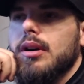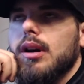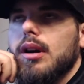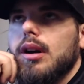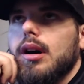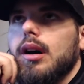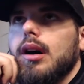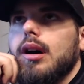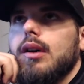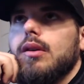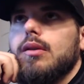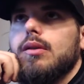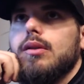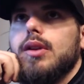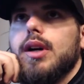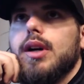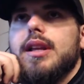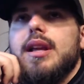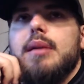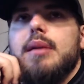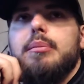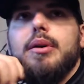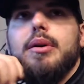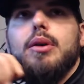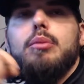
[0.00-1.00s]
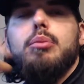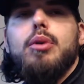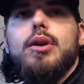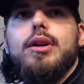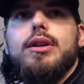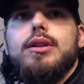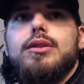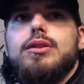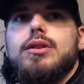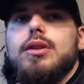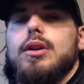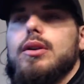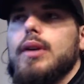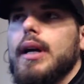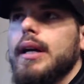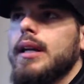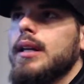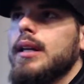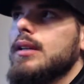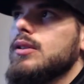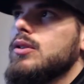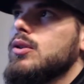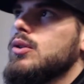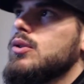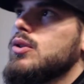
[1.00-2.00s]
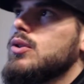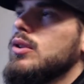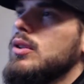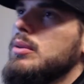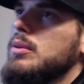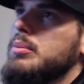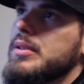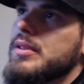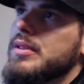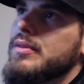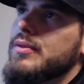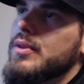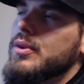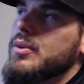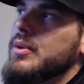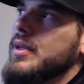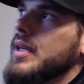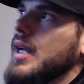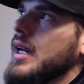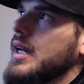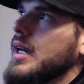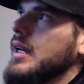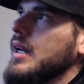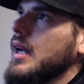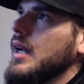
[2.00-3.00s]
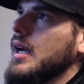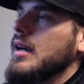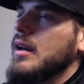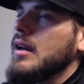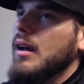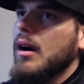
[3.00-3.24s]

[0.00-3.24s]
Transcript: Oh, look at that billboard. Dude, I can get 2 chalupas for $3.99.